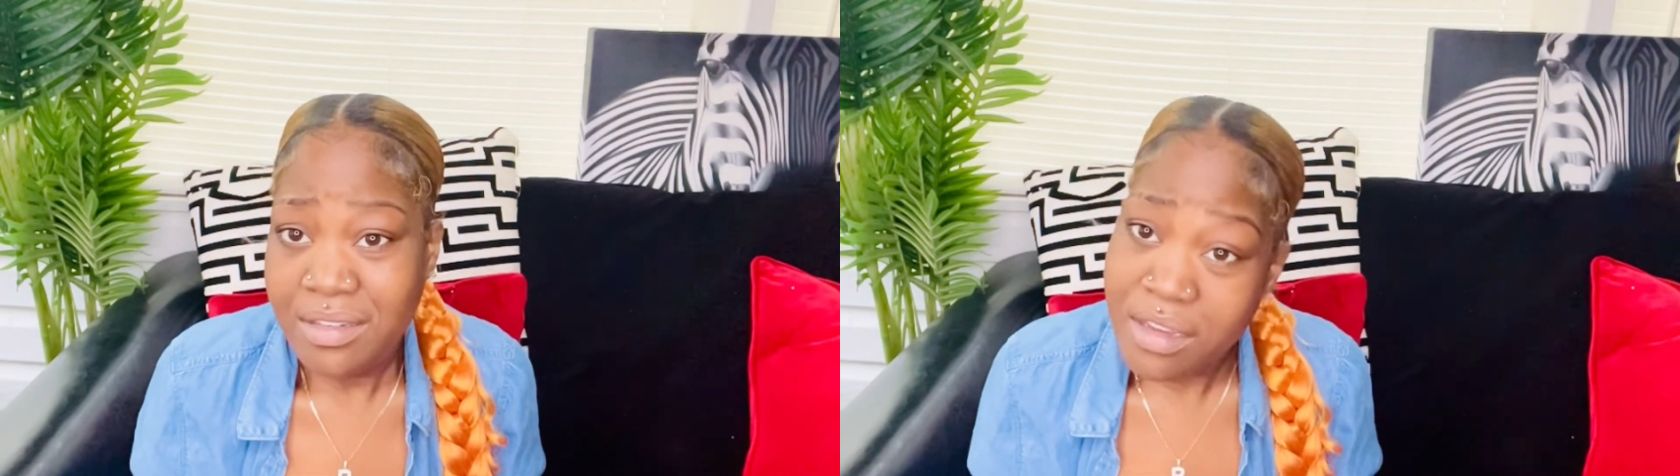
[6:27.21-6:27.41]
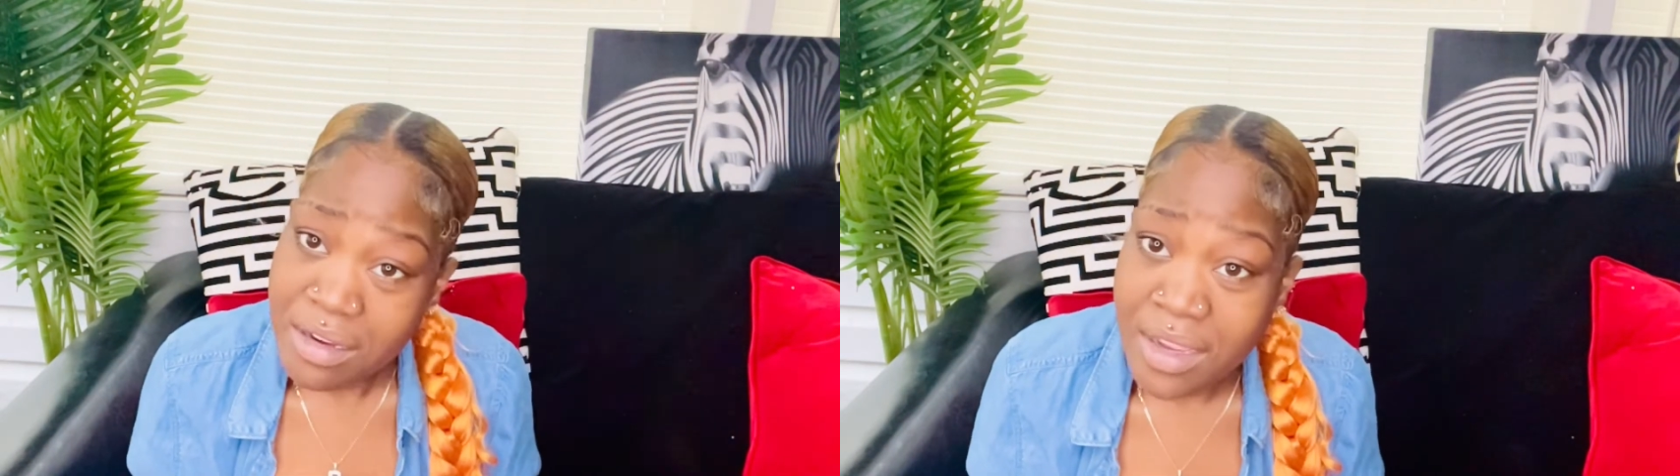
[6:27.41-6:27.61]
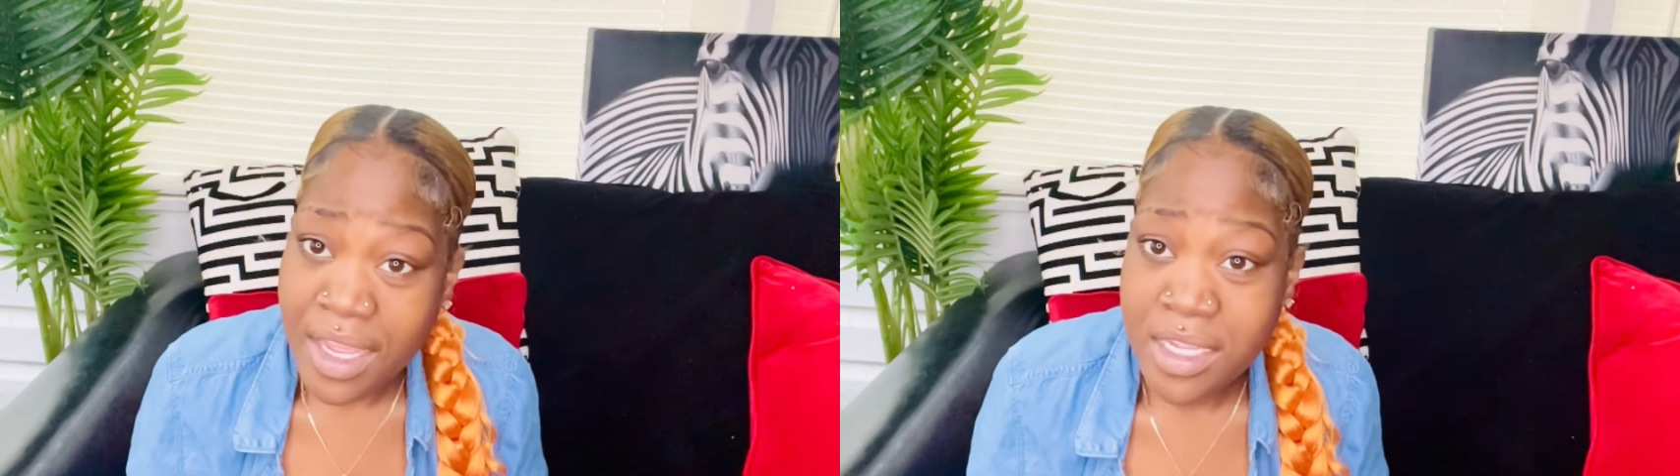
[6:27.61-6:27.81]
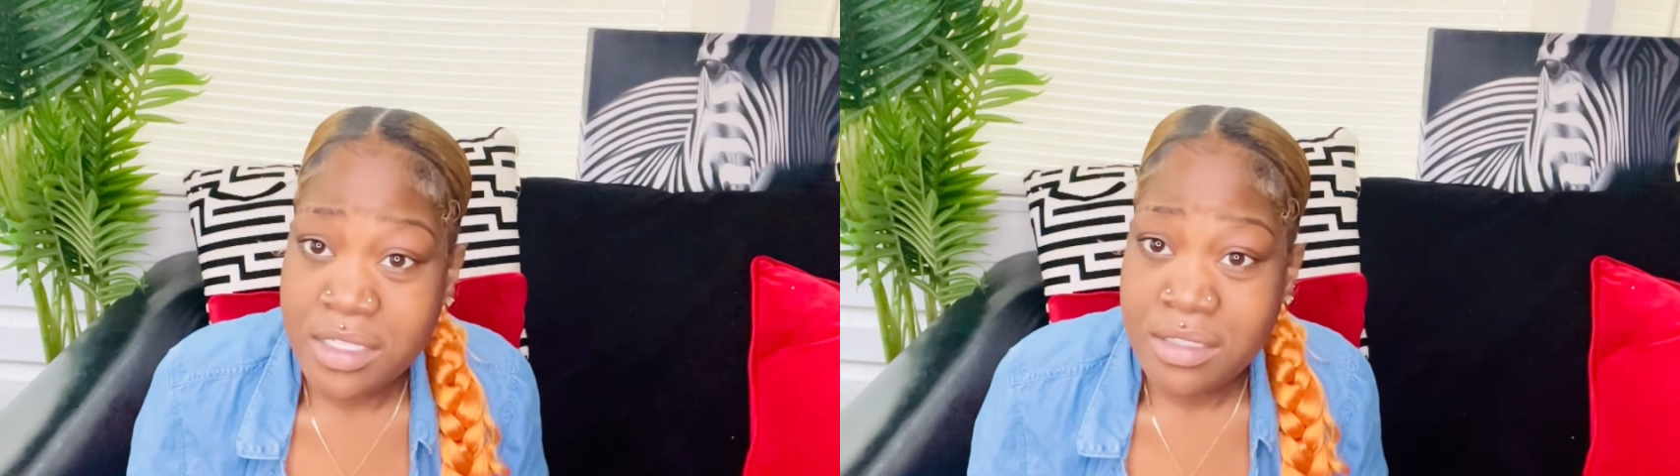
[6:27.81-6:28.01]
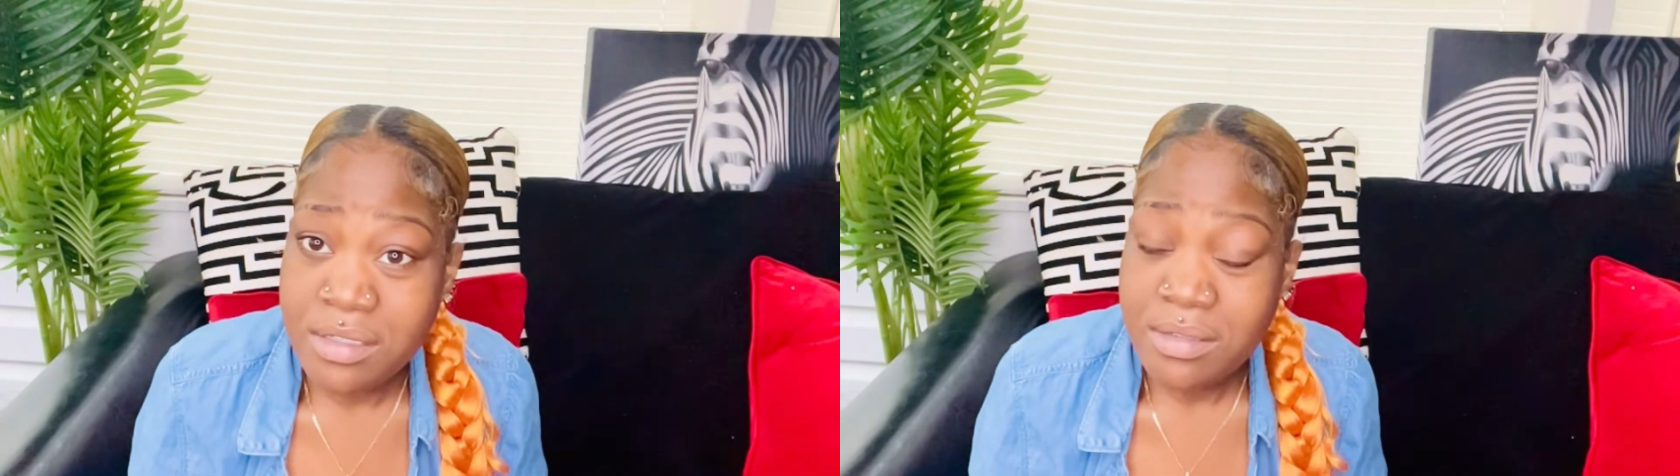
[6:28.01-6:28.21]
But
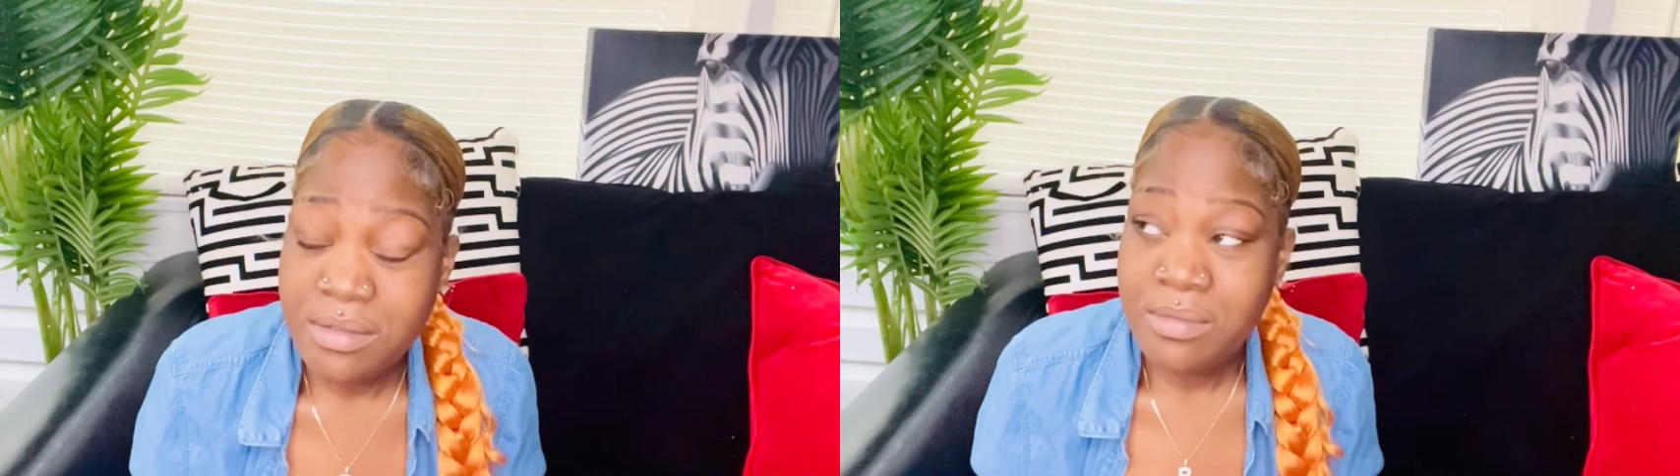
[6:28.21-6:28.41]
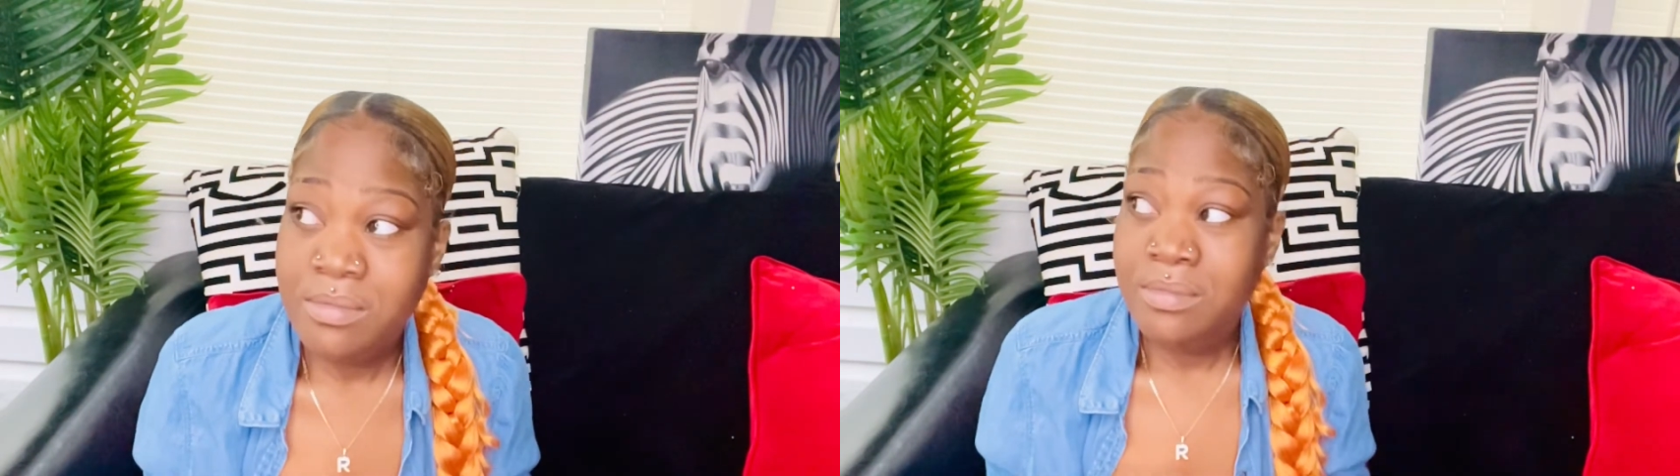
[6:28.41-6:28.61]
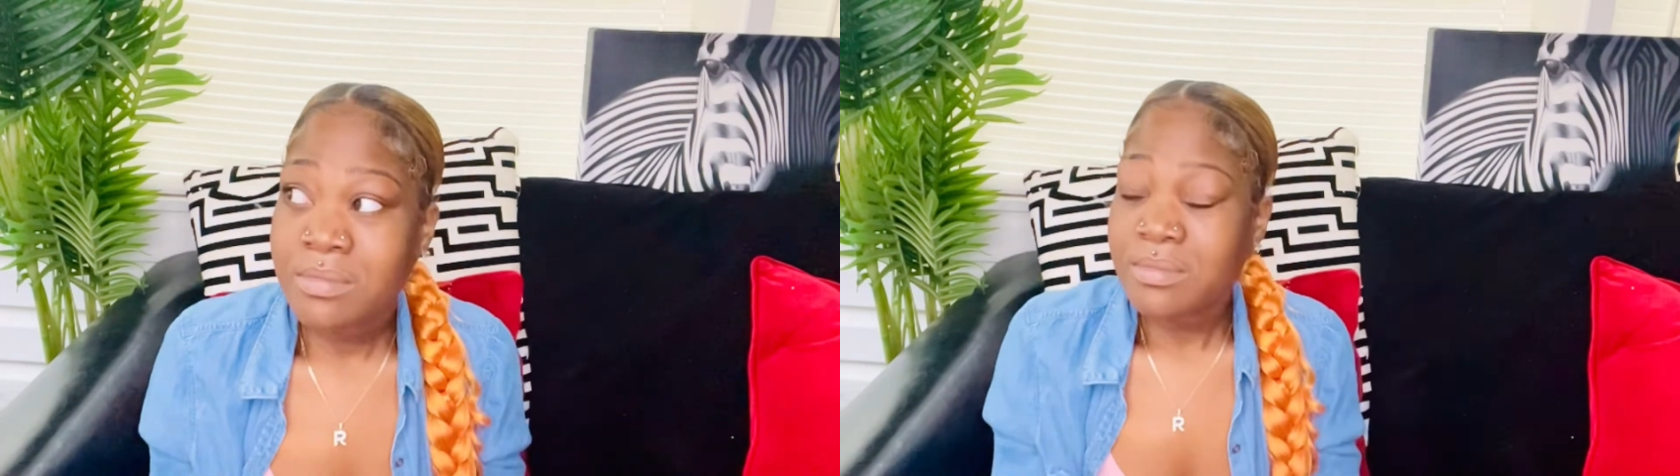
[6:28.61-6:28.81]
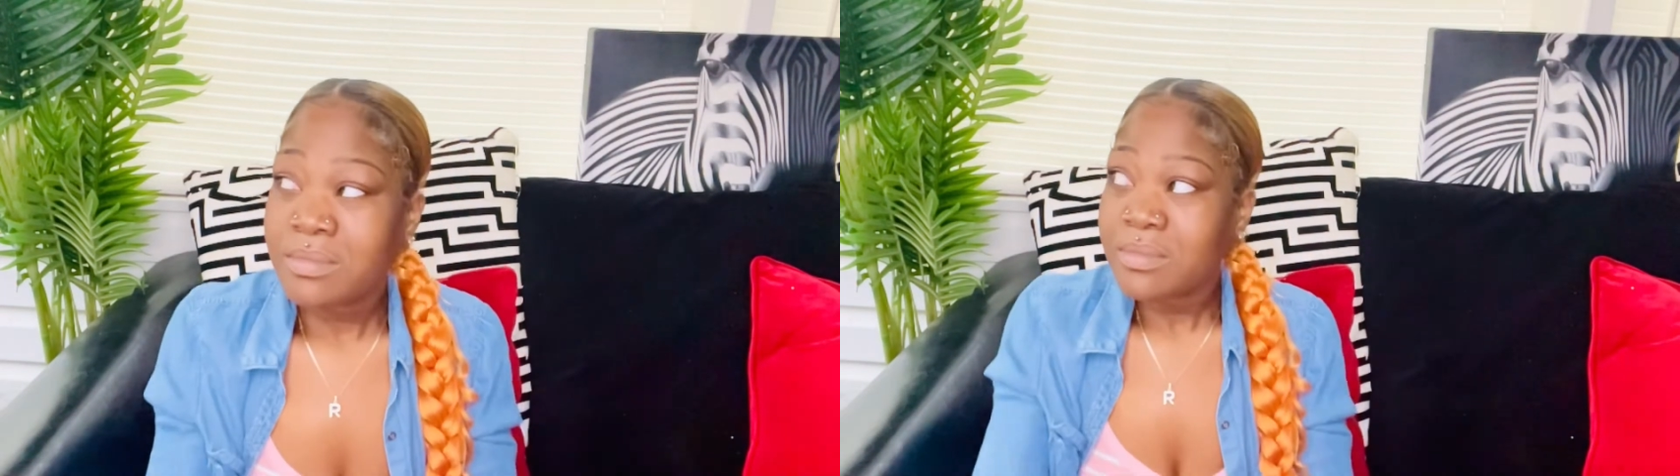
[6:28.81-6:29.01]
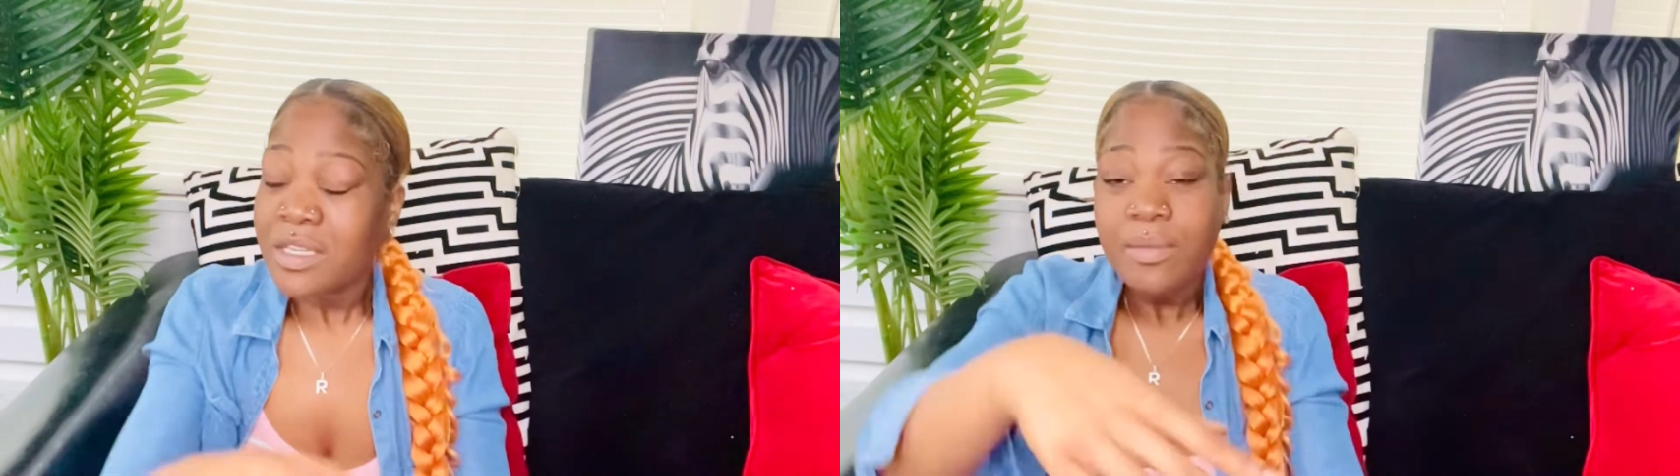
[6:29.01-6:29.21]

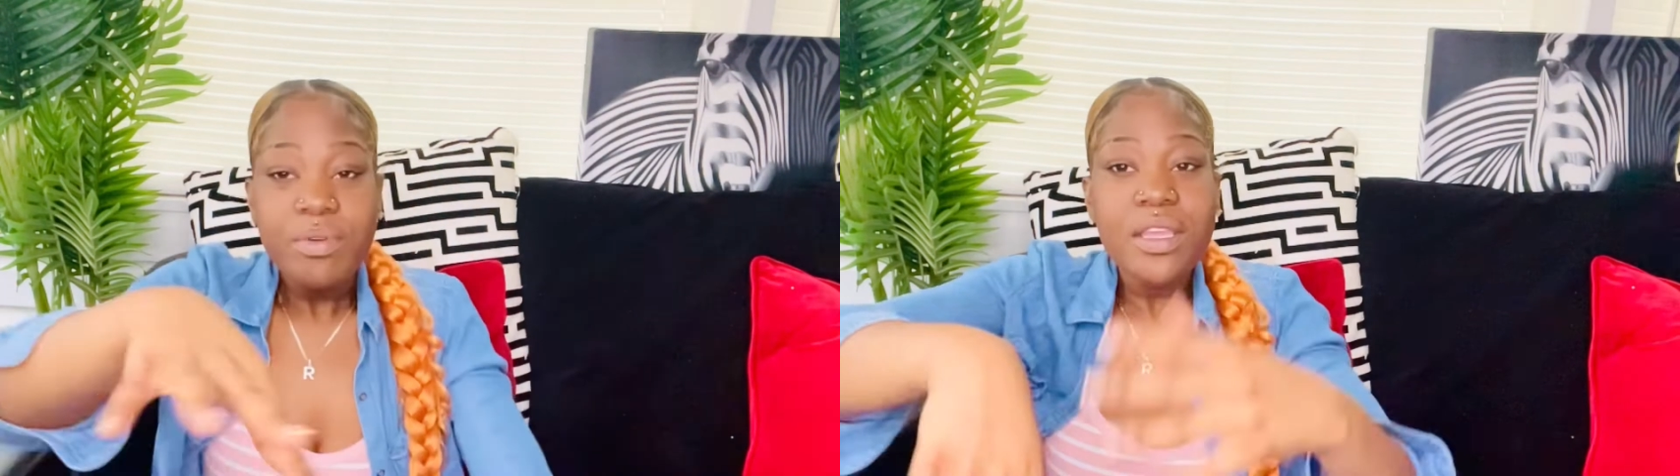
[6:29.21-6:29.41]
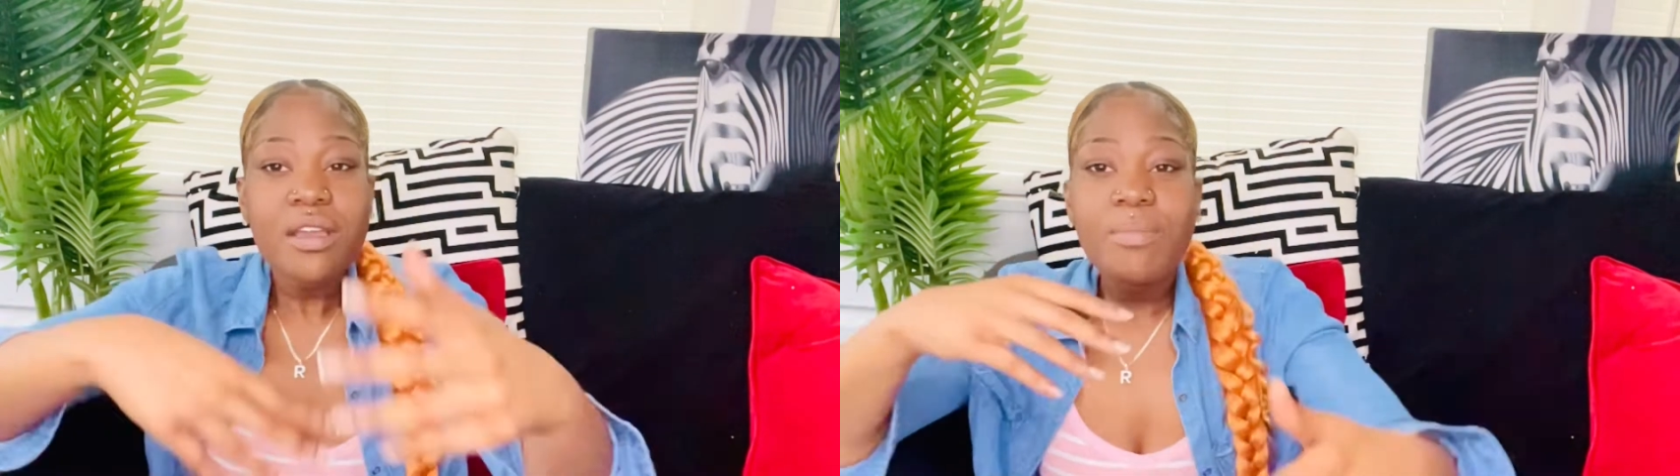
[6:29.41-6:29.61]
yo,